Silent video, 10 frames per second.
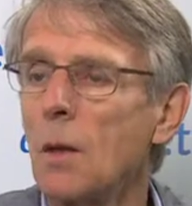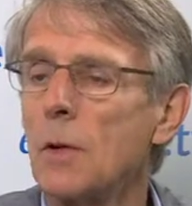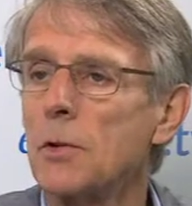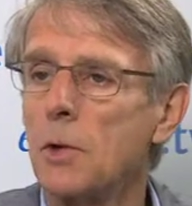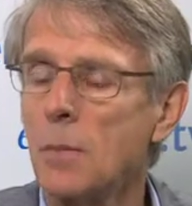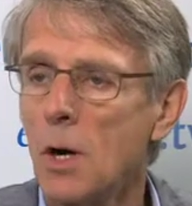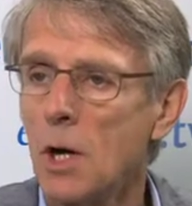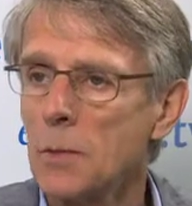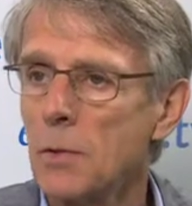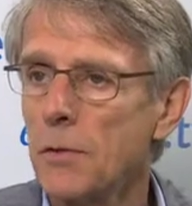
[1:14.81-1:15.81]
But the
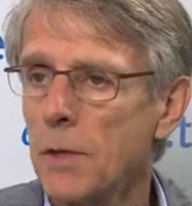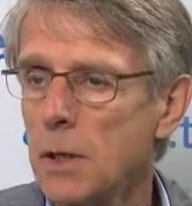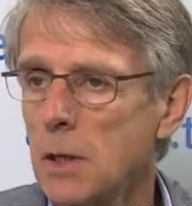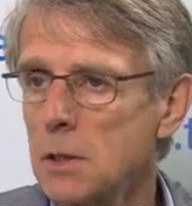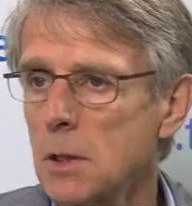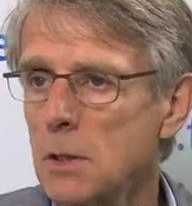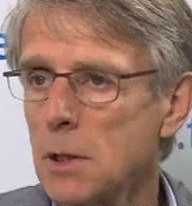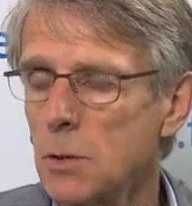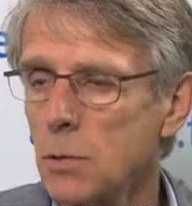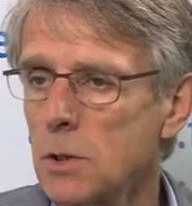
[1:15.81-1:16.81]
remarkable thing is
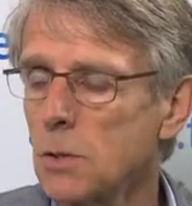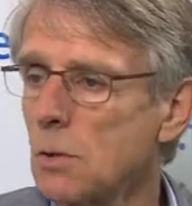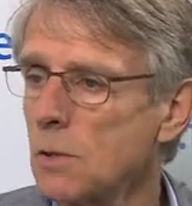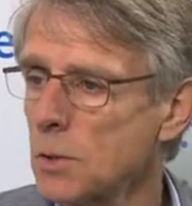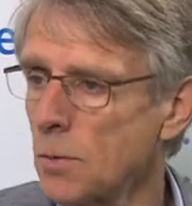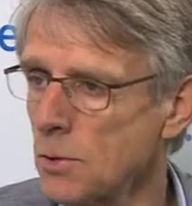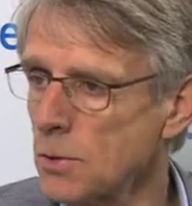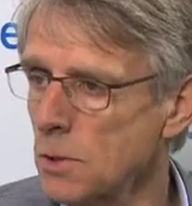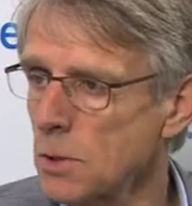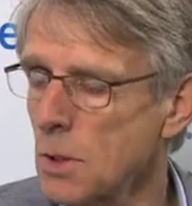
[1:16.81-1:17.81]
that we saw
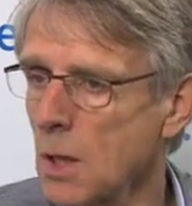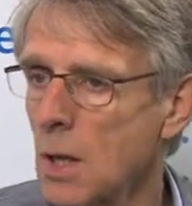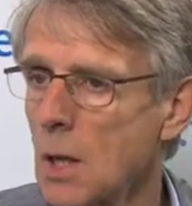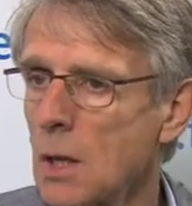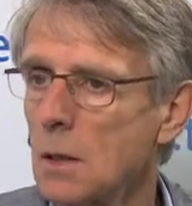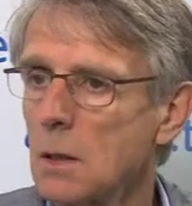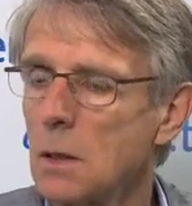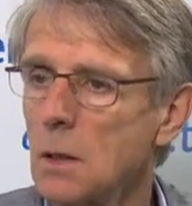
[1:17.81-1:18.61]
responses, and